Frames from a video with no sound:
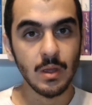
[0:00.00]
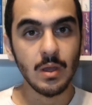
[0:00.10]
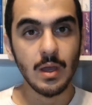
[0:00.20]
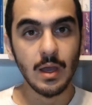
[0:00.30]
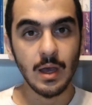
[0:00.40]

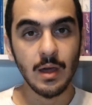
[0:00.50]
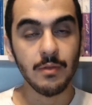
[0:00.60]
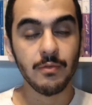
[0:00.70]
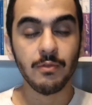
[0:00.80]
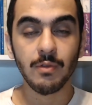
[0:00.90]
and
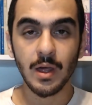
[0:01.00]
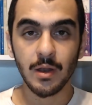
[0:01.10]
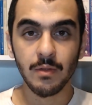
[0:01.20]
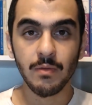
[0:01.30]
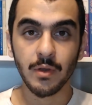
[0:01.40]

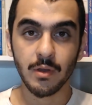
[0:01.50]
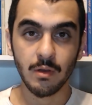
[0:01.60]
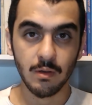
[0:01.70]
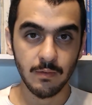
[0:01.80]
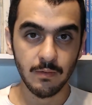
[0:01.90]
flatten the curve.
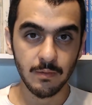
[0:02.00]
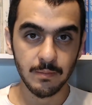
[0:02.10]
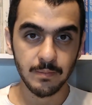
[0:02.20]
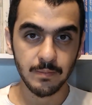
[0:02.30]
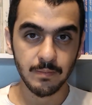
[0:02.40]

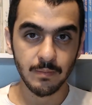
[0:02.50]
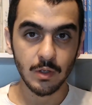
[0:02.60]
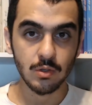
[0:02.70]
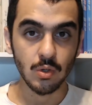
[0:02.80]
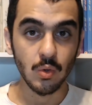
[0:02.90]

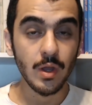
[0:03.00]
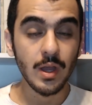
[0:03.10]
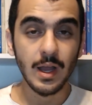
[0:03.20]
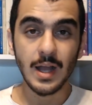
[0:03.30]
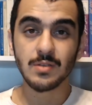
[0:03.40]
So,
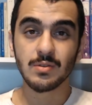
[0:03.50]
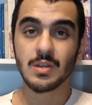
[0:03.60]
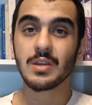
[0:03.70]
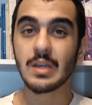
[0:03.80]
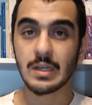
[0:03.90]
as you can
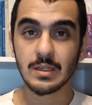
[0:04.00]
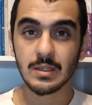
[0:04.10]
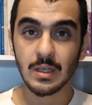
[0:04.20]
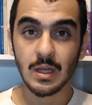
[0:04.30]
guess,